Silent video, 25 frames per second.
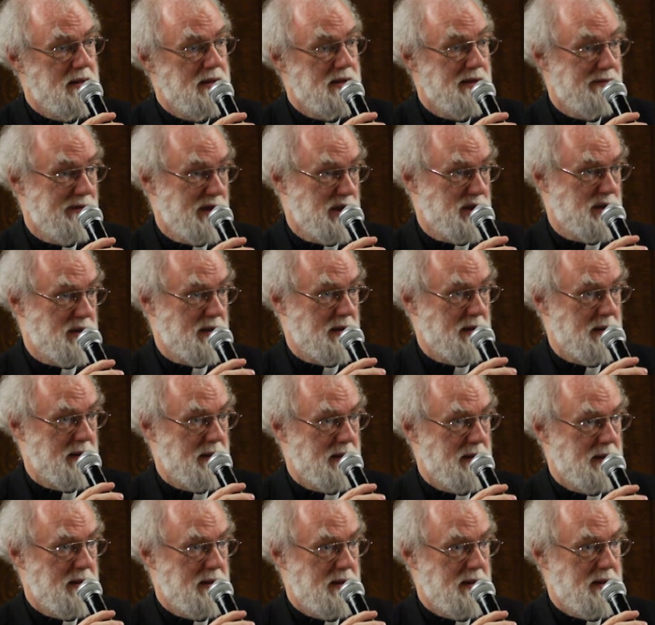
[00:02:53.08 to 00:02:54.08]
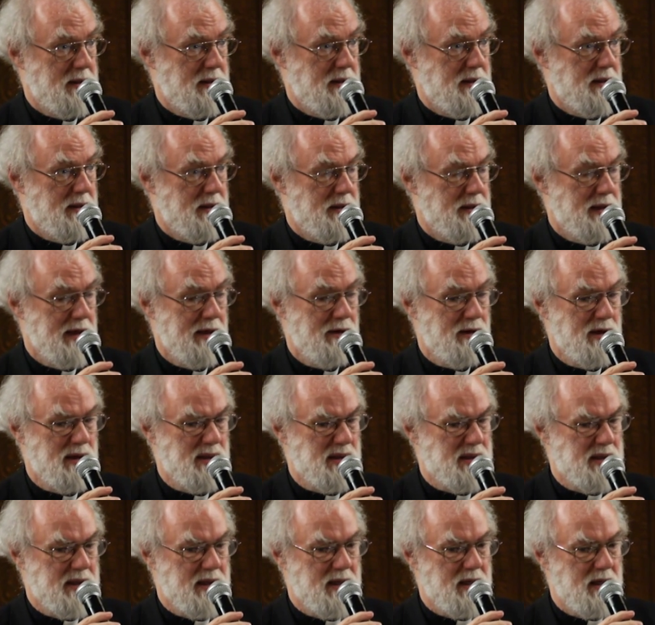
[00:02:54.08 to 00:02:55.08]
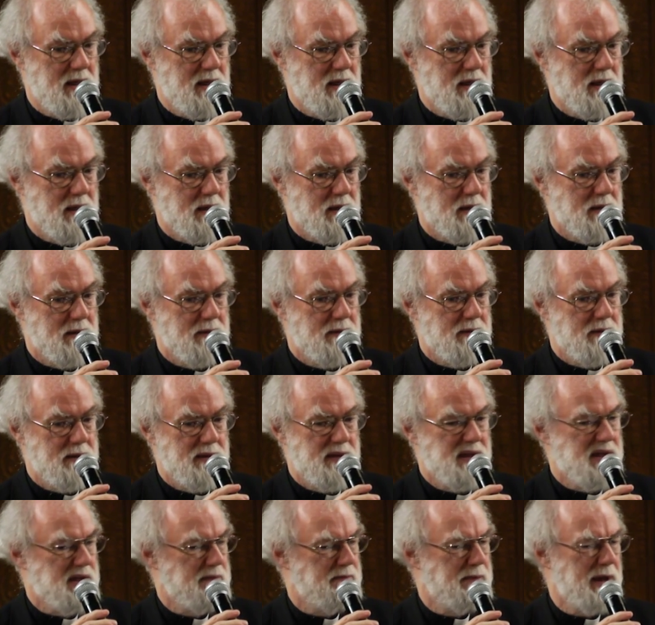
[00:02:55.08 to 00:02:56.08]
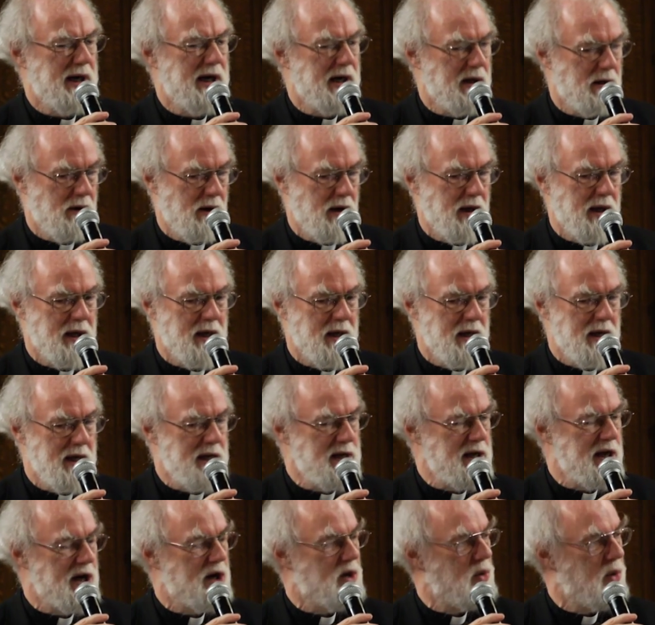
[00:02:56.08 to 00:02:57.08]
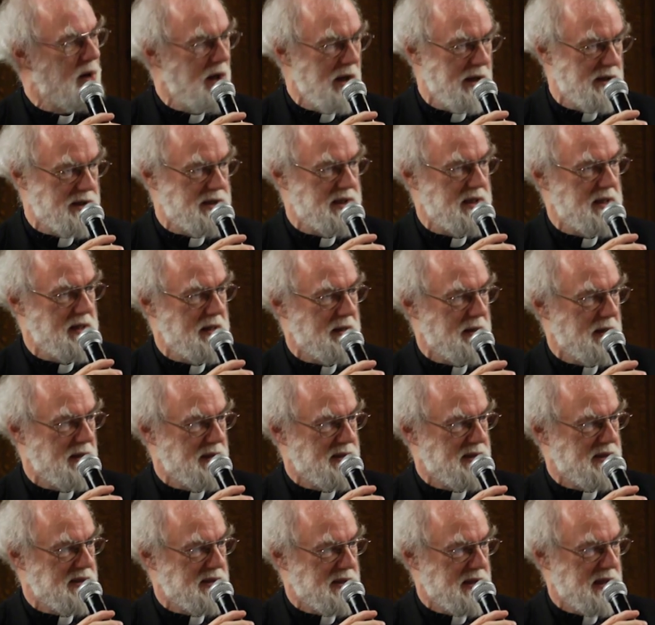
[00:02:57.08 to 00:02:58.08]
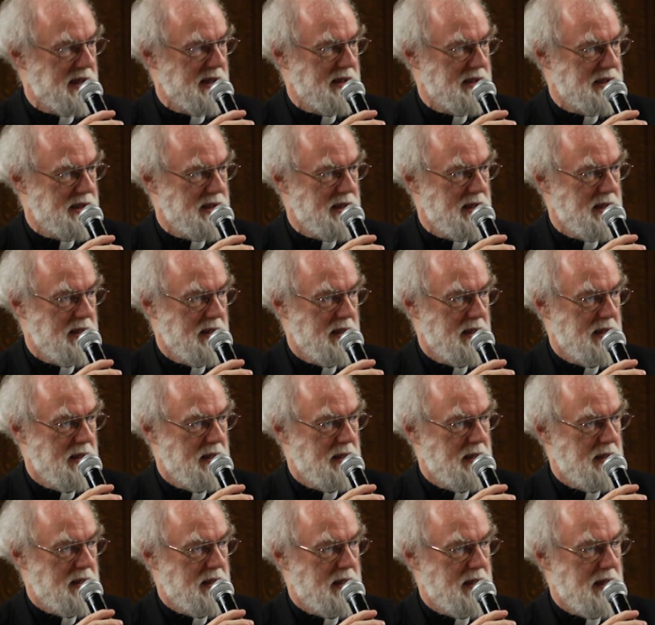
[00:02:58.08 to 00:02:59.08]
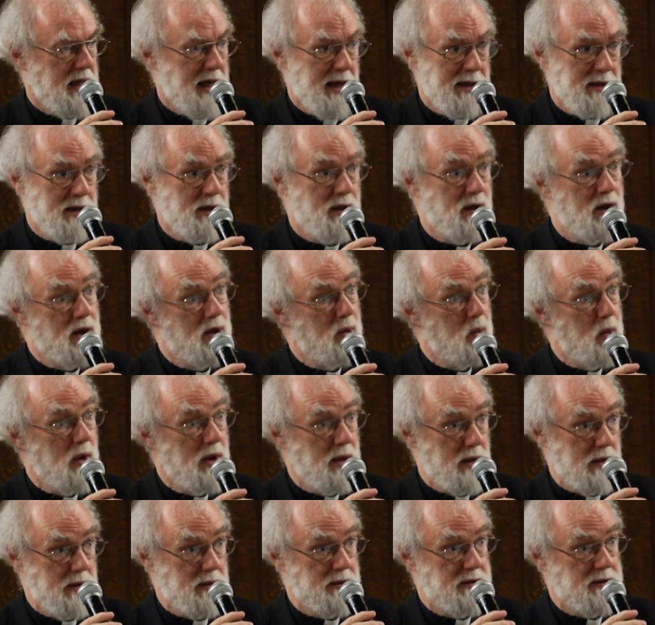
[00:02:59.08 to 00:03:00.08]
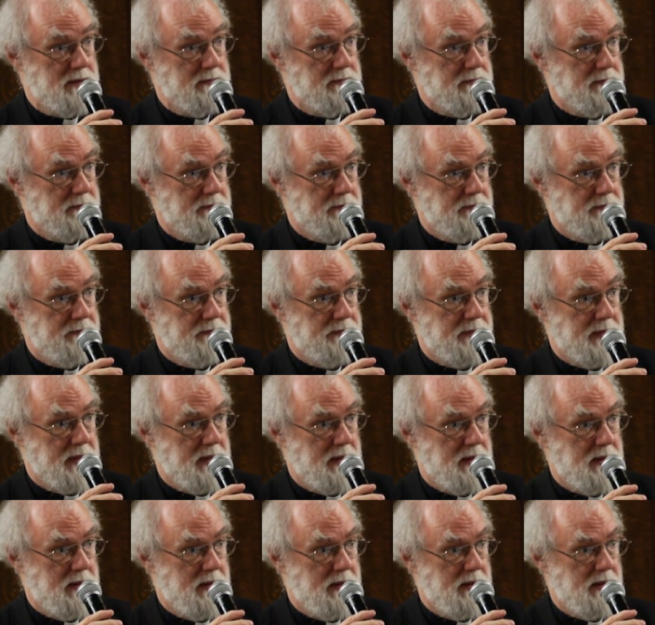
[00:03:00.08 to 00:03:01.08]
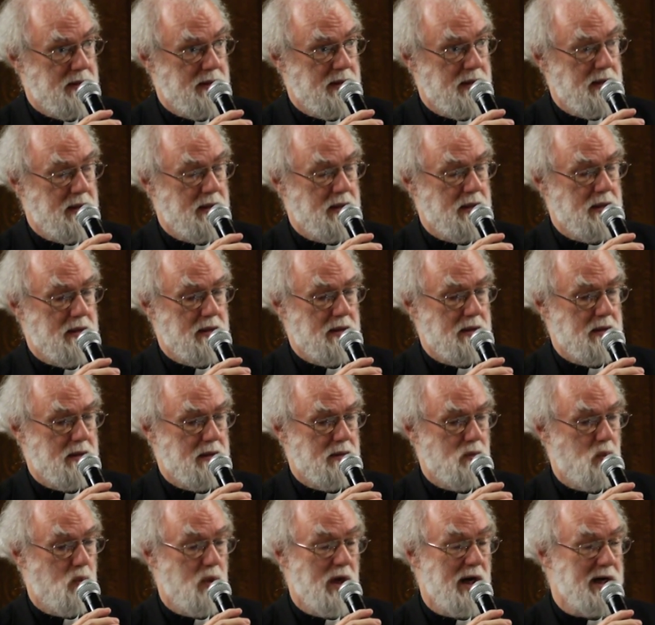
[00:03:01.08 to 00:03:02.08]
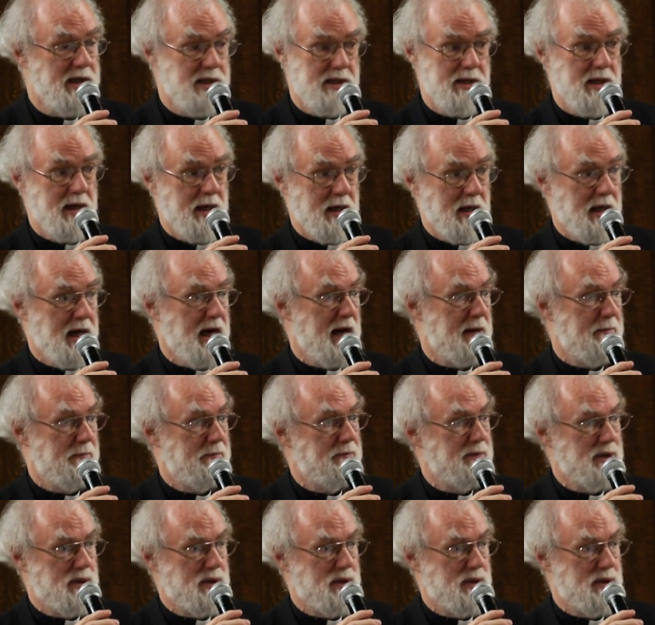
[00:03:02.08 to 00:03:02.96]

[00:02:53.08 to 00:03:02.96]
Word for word: division. There is the spiraling inequality in our society and in our world. The widening gap